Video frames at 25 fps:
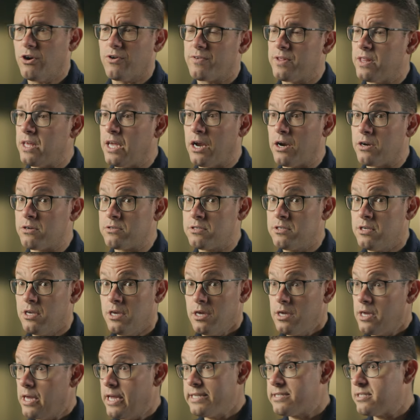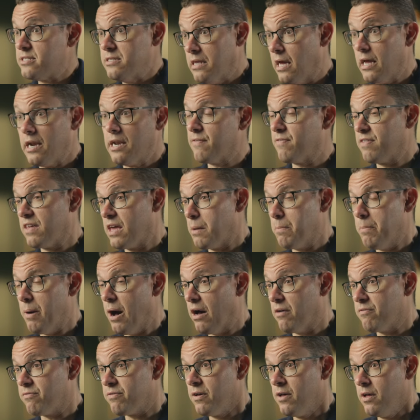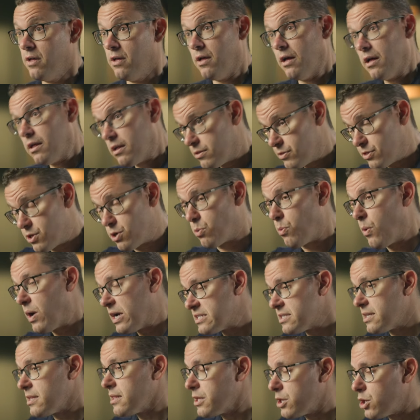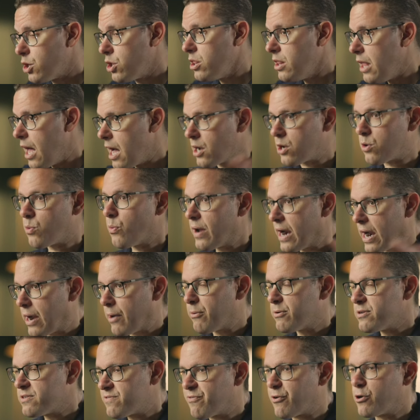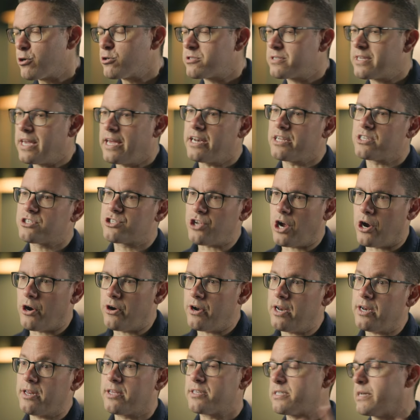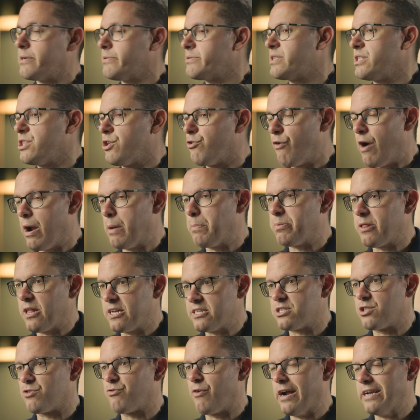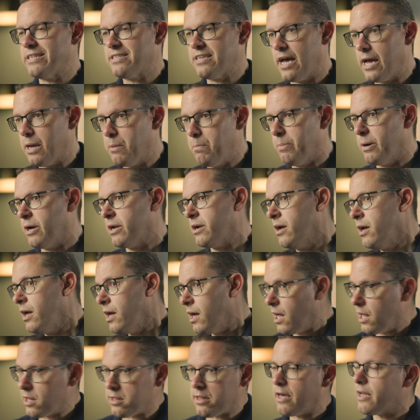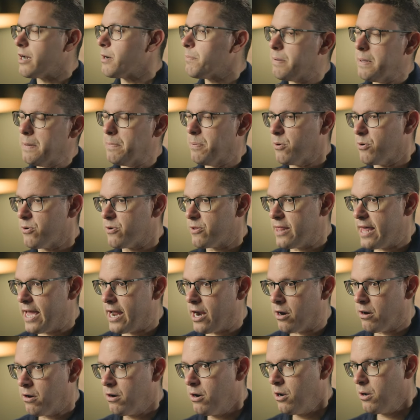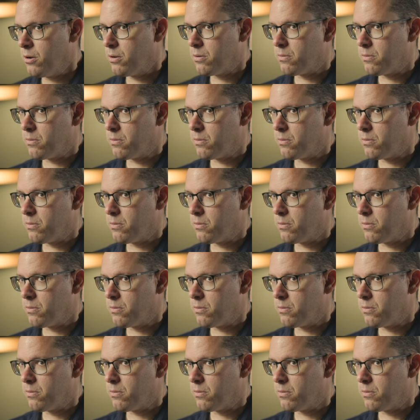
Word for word: over the years, it's none of the above. There was a little luck when I was first getting started because I was in the right place at the right time, but a lot of people were there.